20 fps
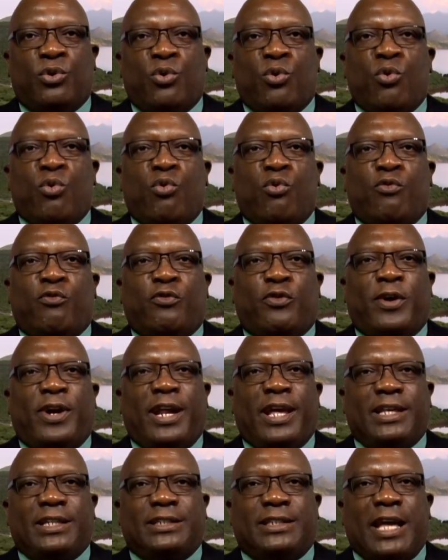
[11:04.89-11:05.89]
Who,
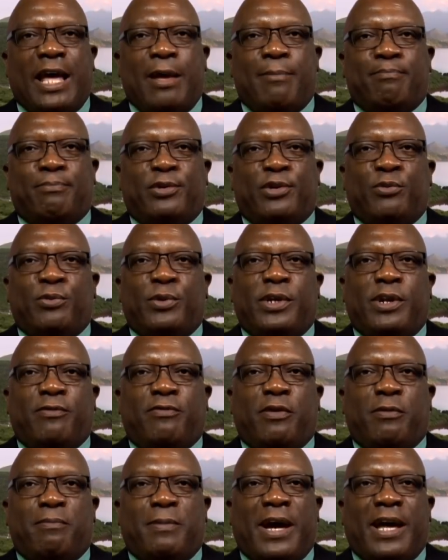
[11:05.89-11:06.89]
for example, would
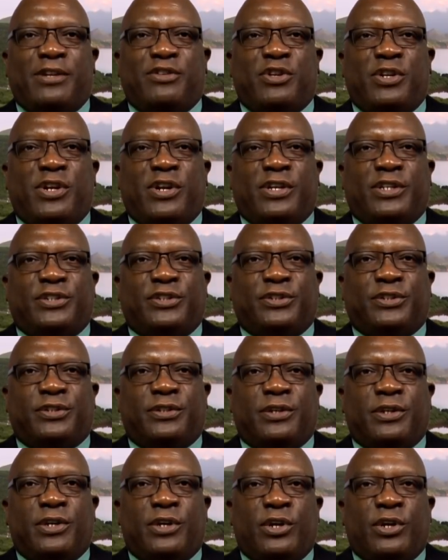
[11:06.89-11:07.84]
have imagined us